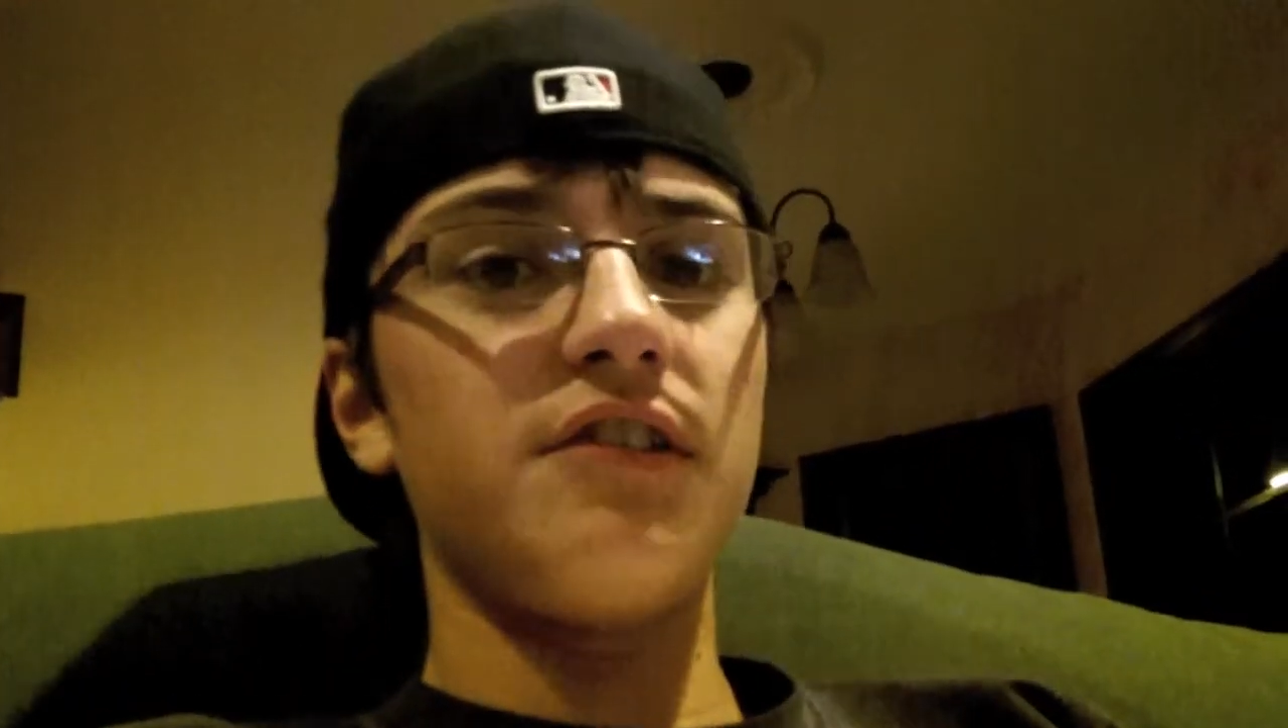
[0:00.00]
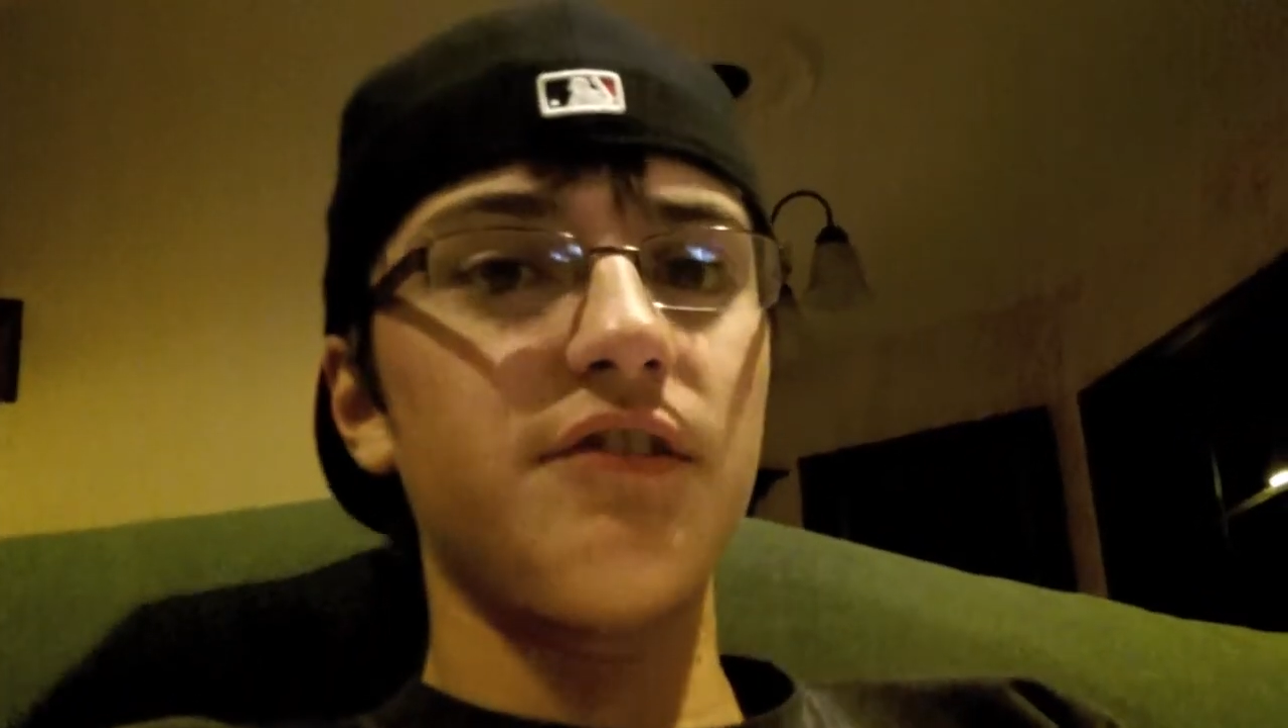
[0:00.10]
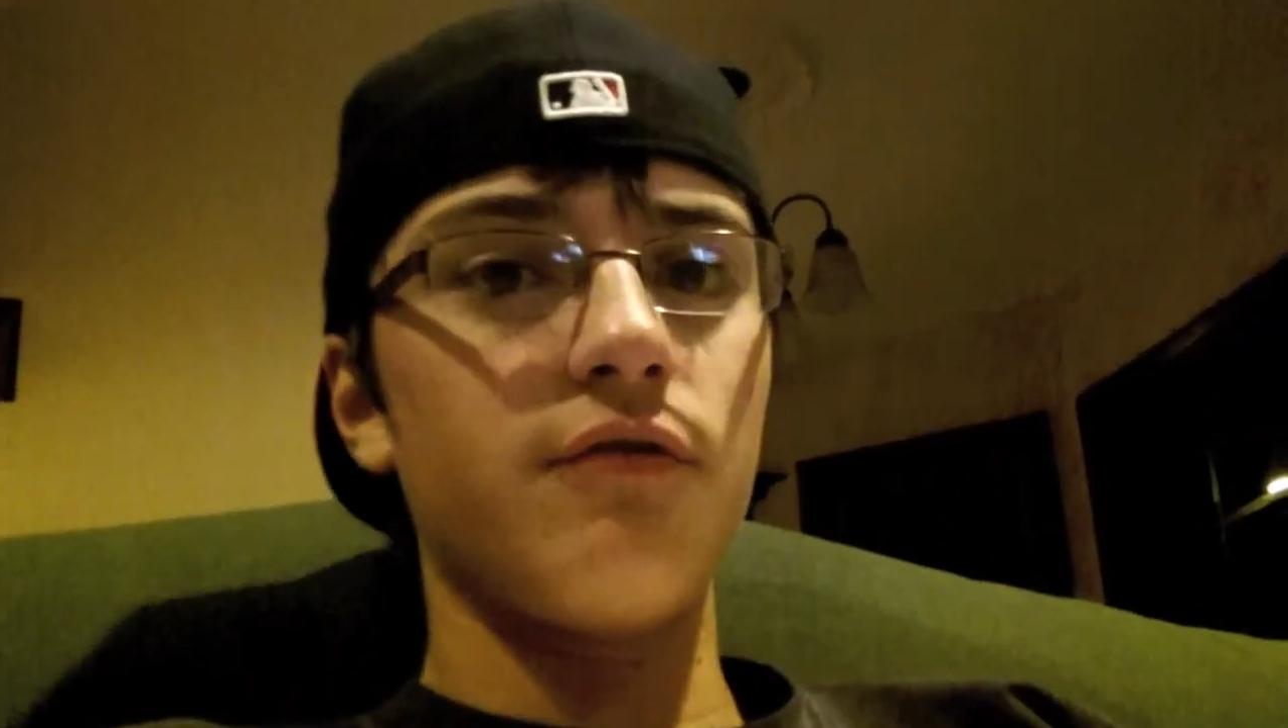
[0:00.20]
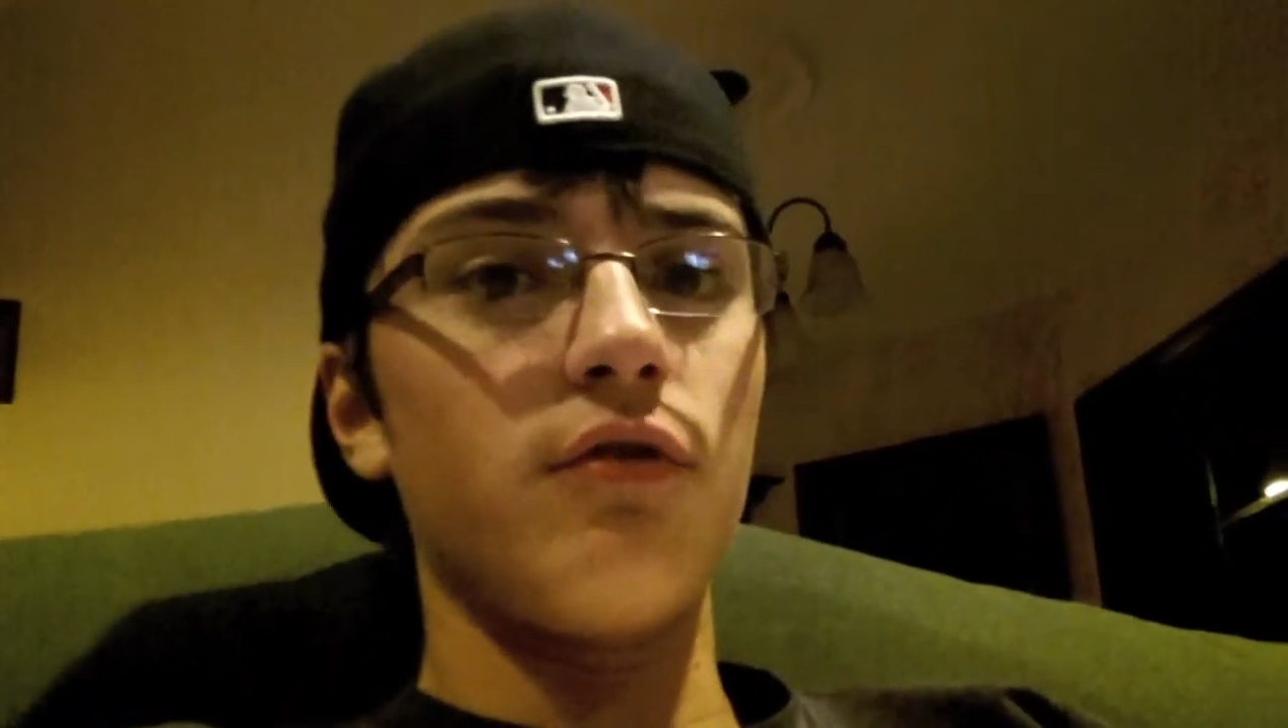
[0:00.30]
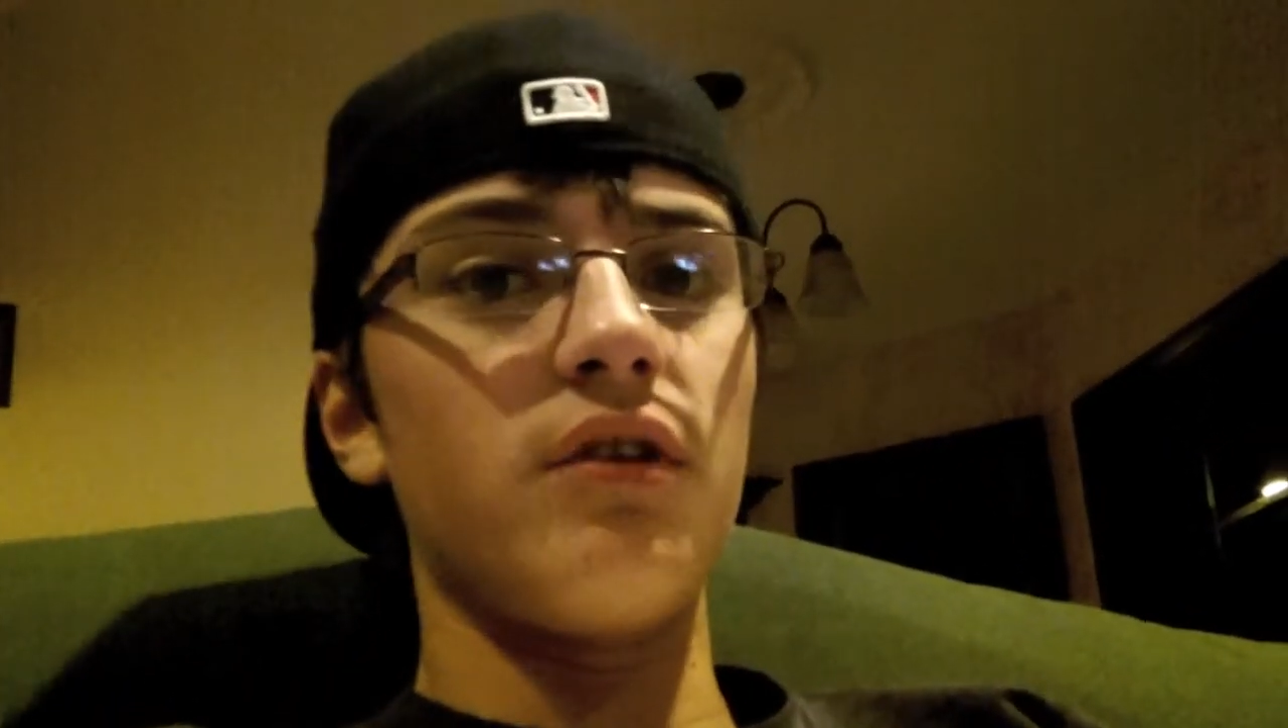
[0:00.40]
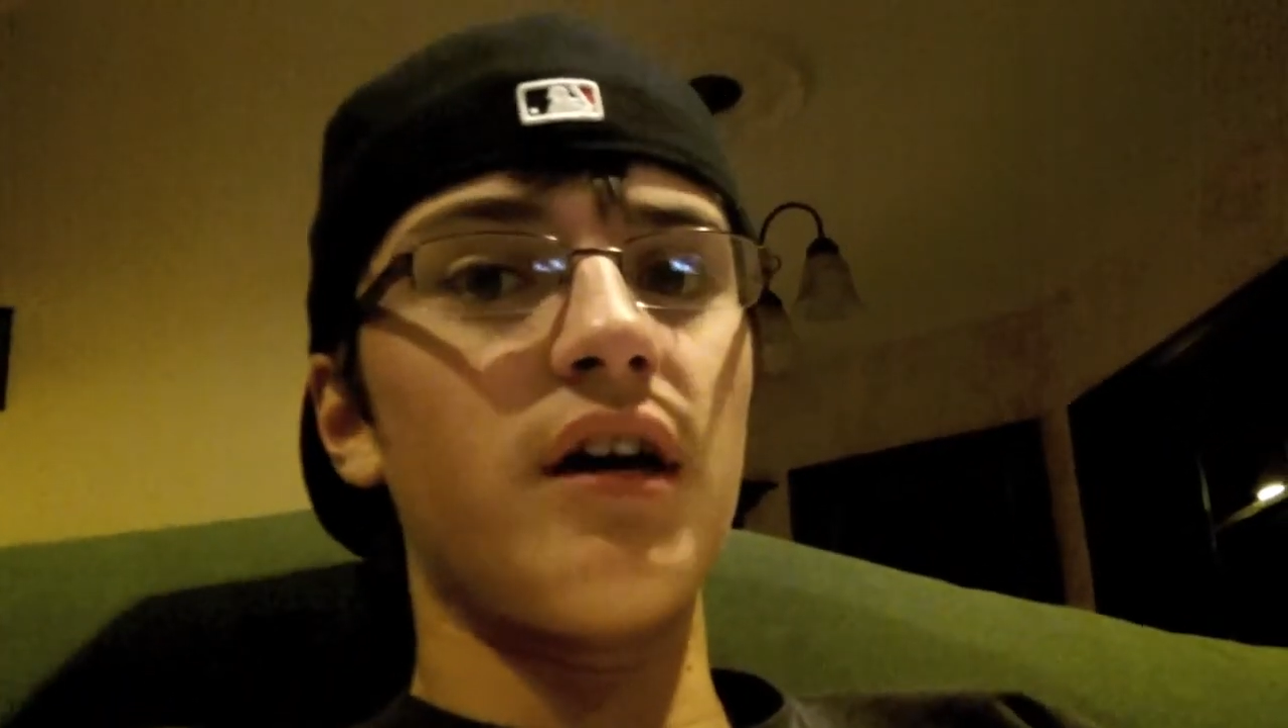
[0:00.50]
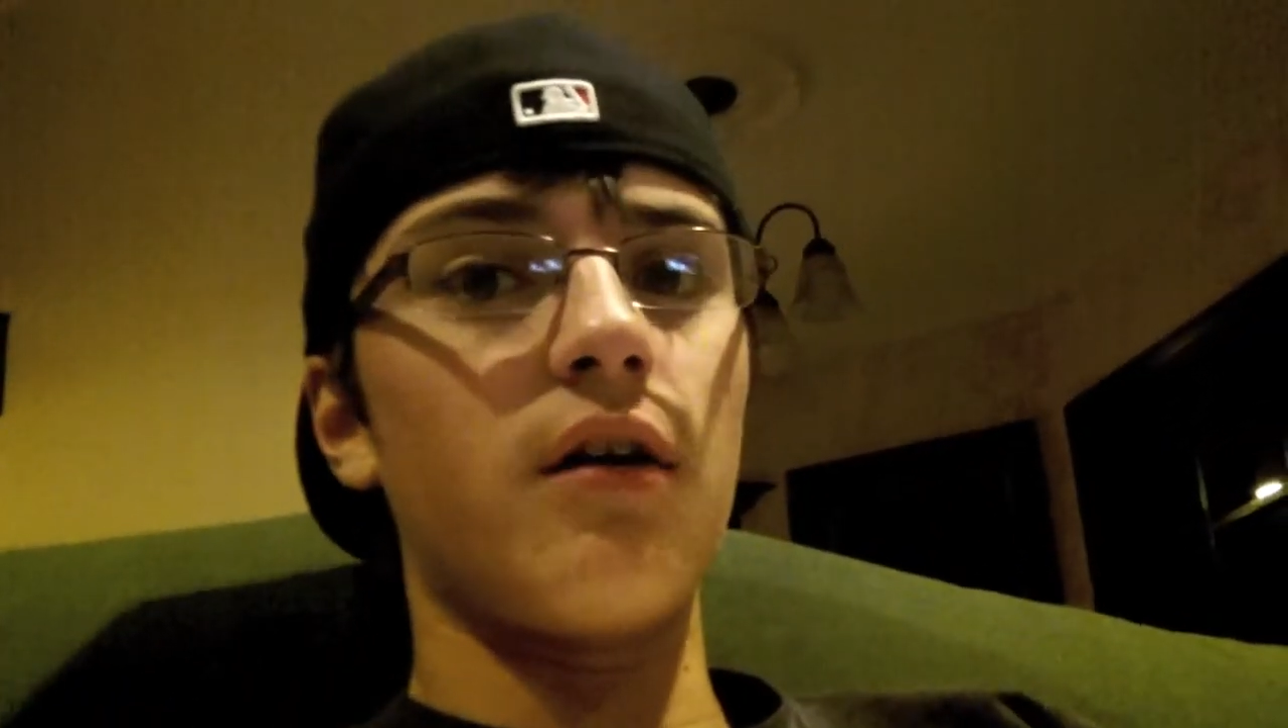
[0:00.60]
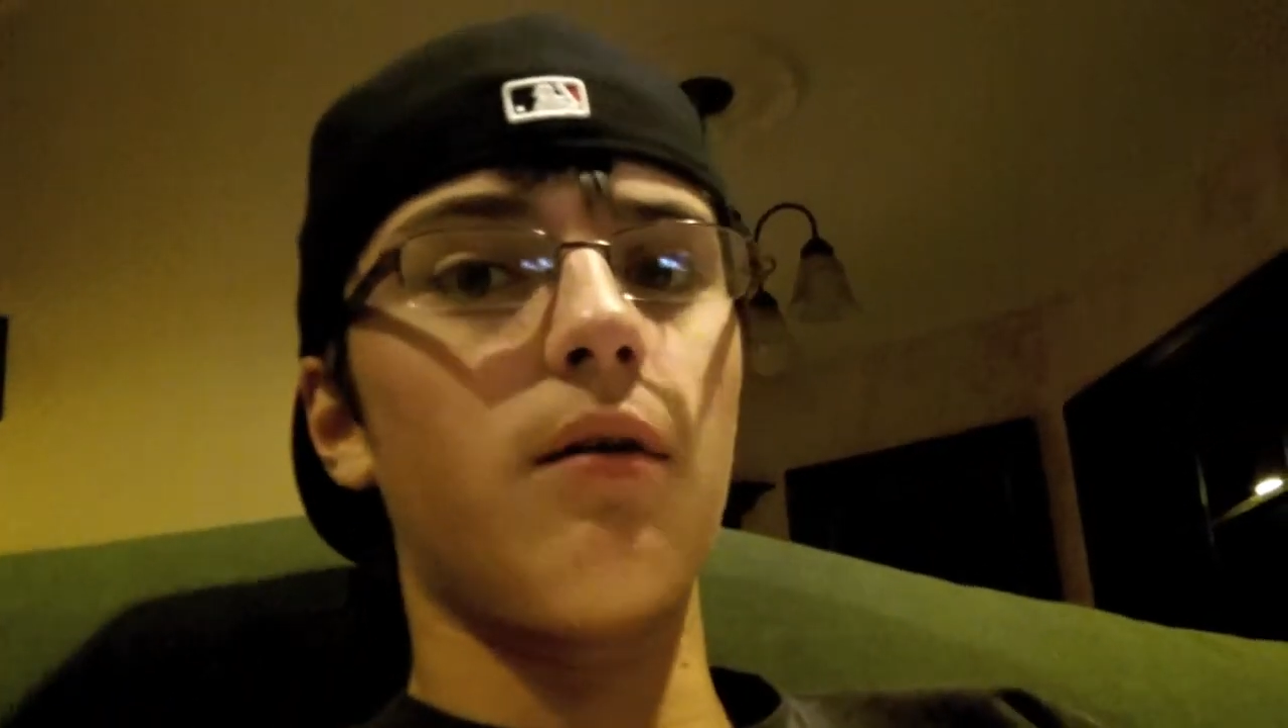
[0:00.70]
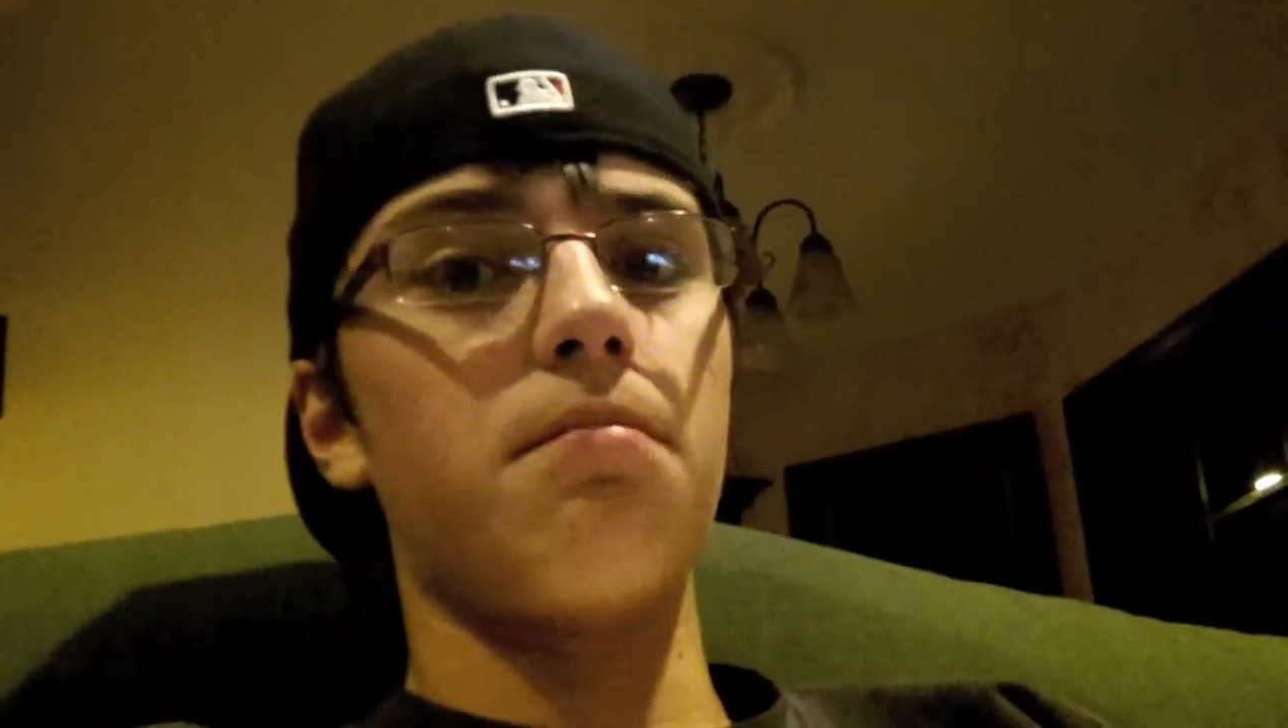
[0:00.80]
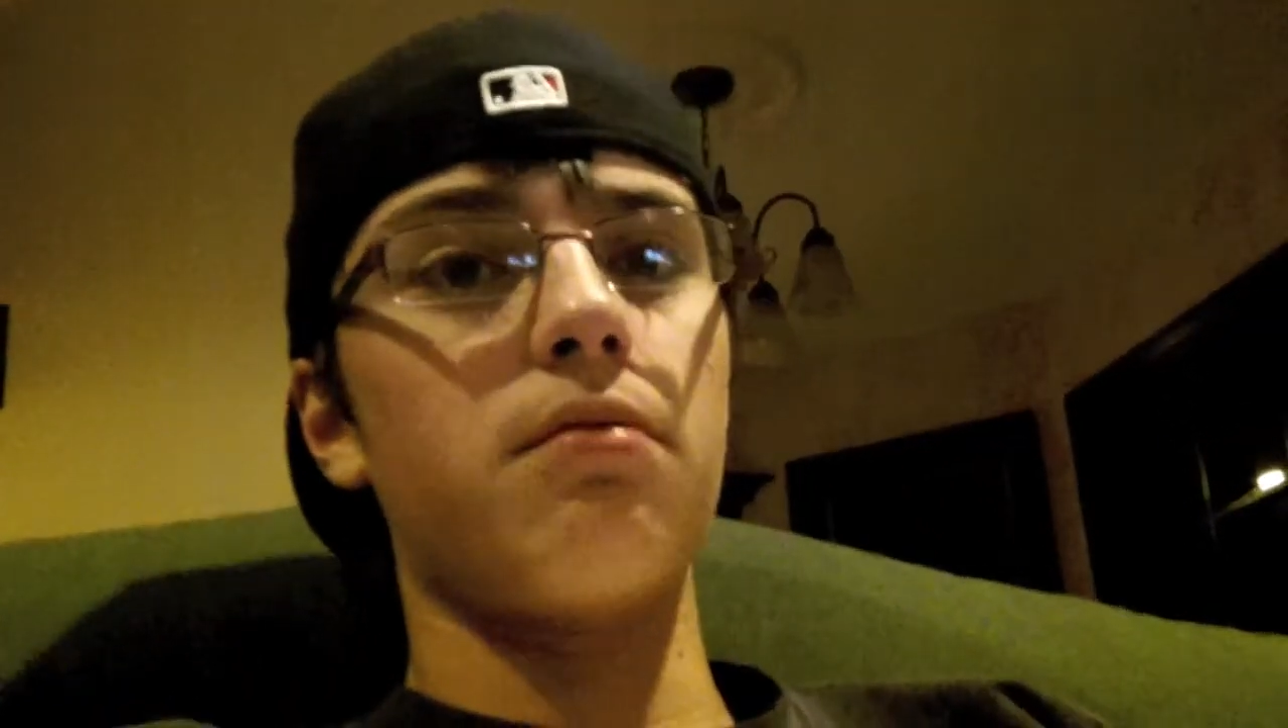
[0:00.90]
screwed that
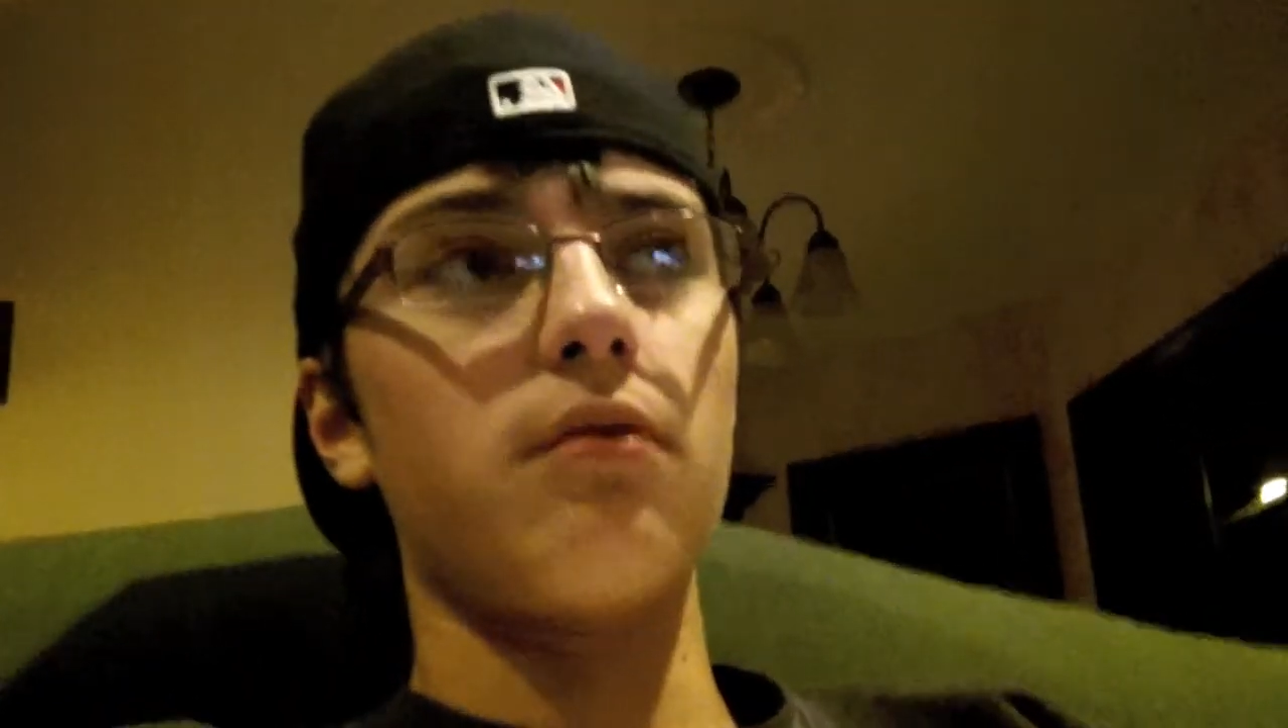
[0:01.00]
up.